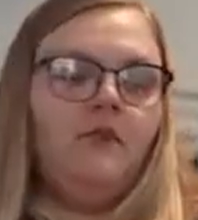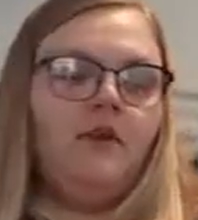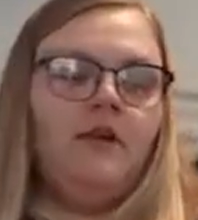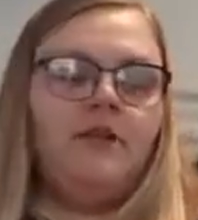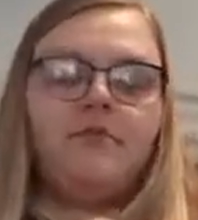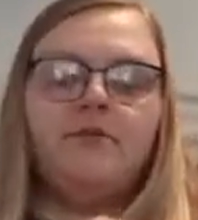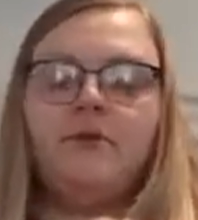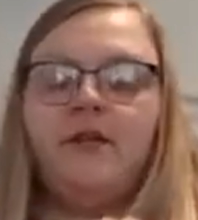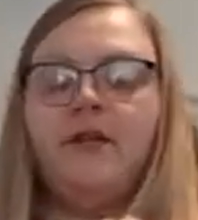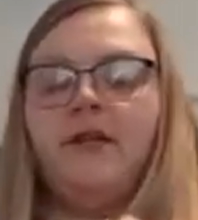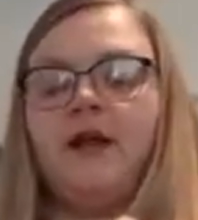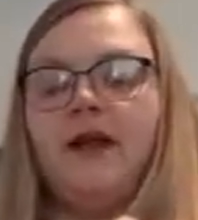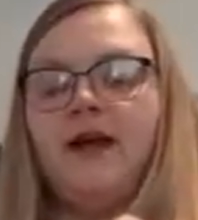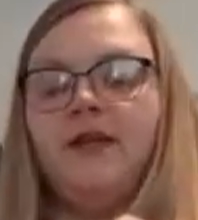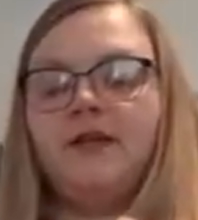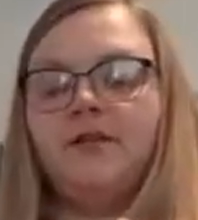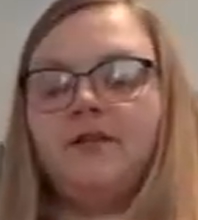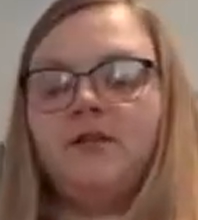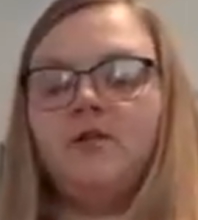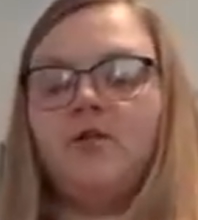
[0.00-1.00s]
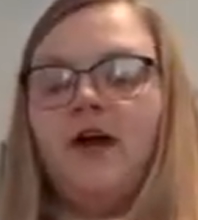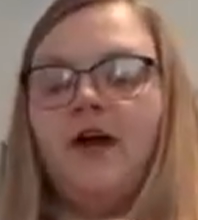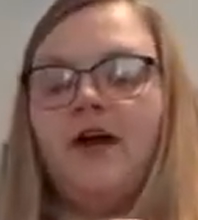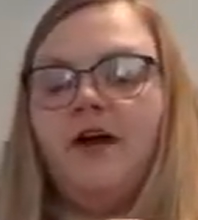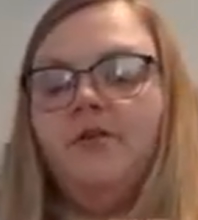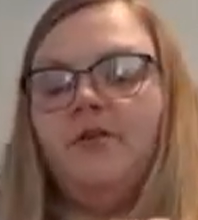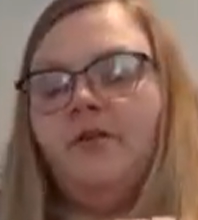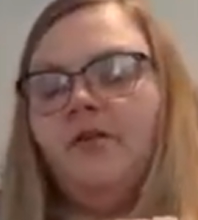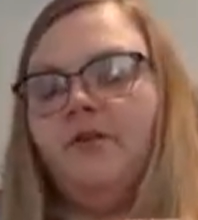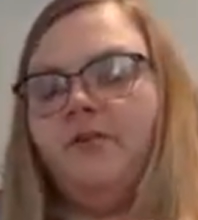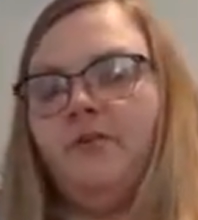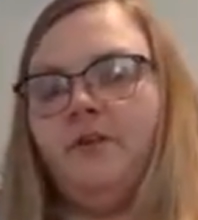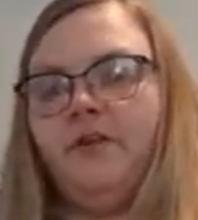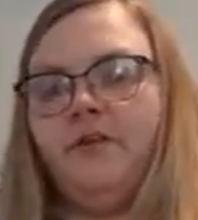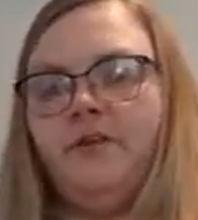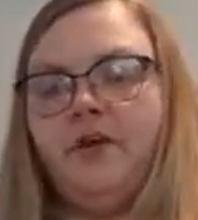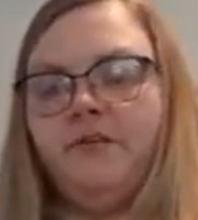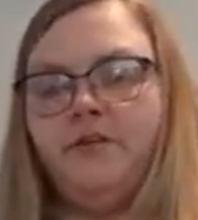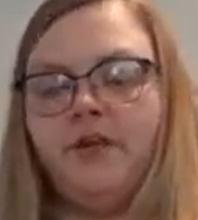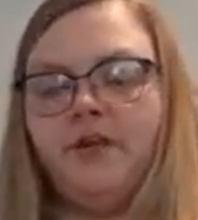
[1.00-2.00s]
It's really nice, quiet. We
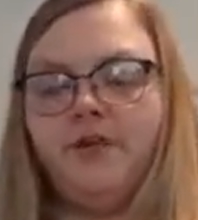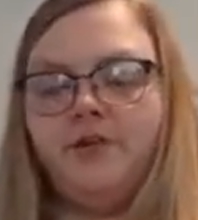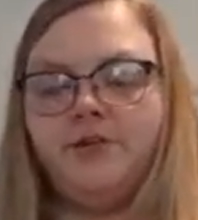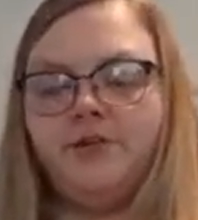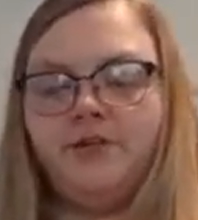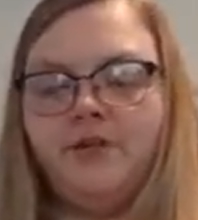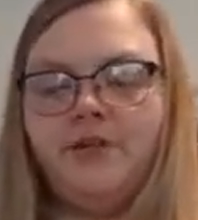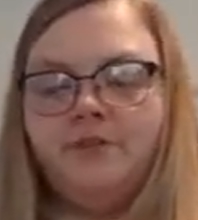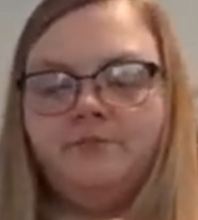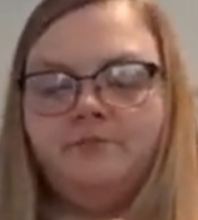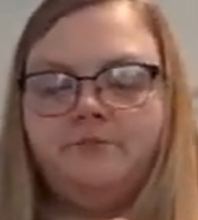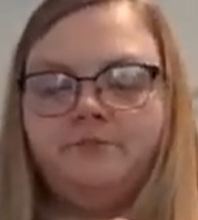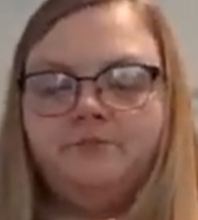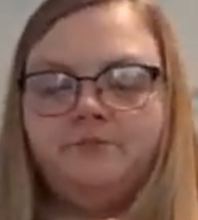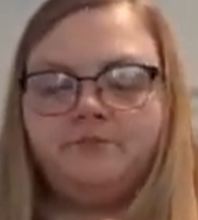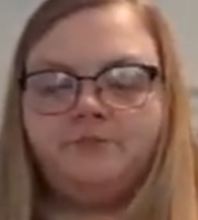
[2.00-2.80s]
live out in the country,